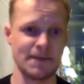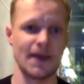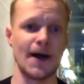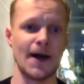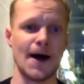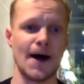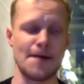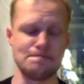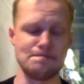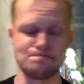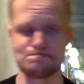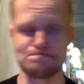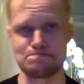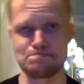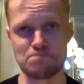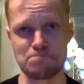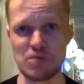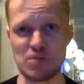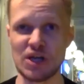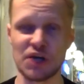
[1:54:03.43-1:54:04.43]
Um,
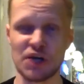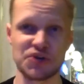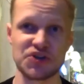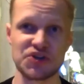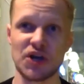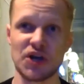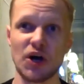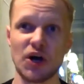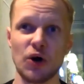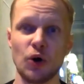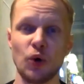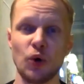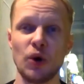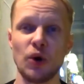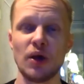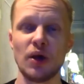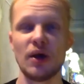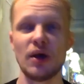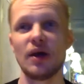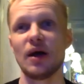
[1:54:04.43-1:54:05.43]
you know,
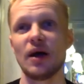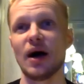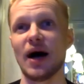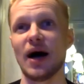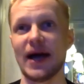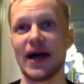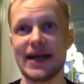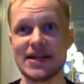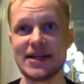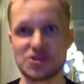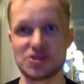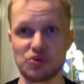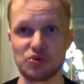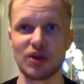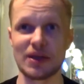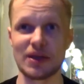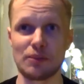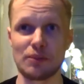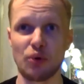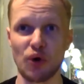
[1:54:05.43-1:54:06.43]
so uh, it is
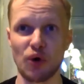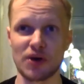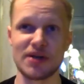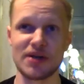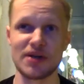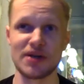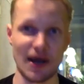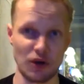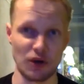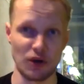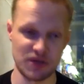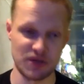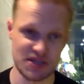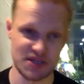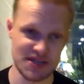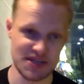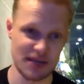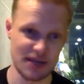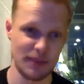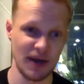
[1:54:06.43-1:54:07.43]
really important not only to
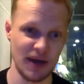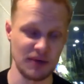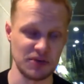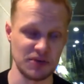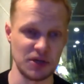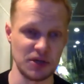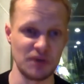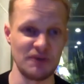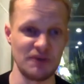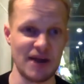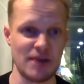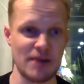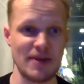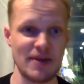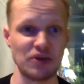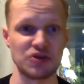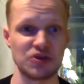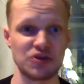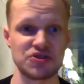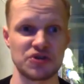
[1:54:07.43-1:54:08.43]
think about, you know,
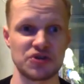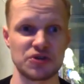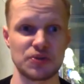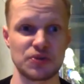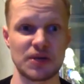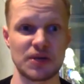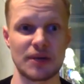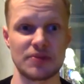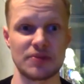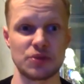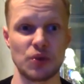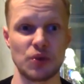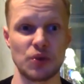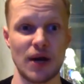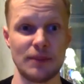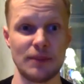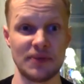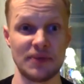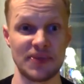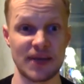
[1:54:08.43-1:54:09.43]
environmental concerns when it comes to
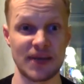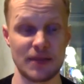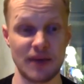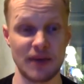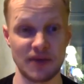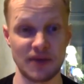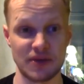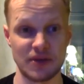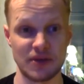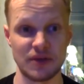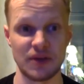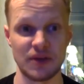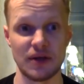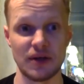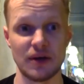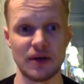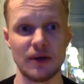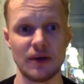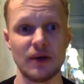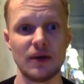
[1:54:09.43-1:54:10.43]
wine, but think about, you know,
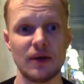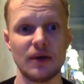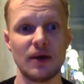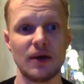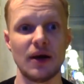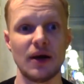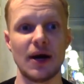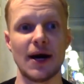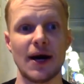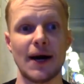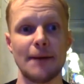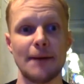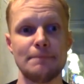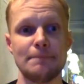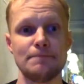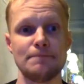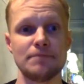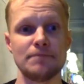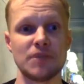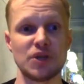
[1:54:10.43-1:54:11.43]
the
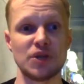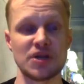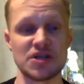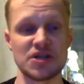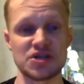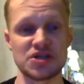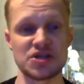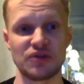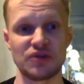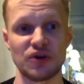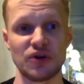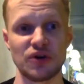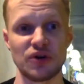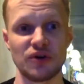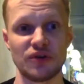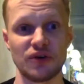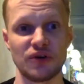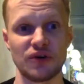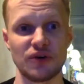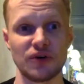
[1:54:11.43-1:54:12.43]
um, you know, condition
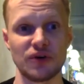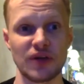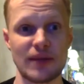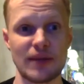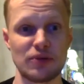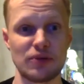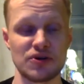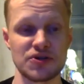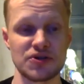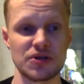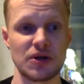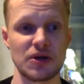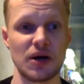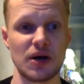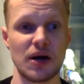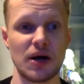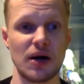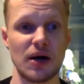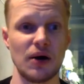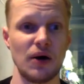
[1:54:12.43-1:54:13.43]
for, for laborers uh,
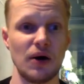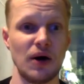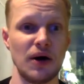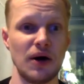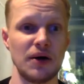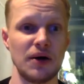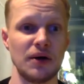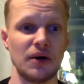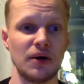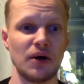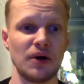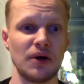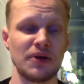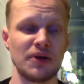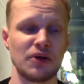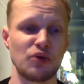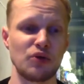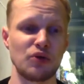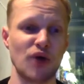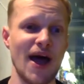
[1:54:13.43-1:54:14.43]
on, on
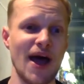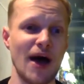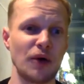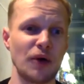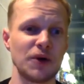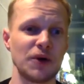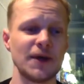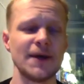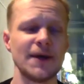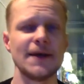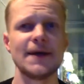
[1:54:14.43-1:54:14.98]
the ground.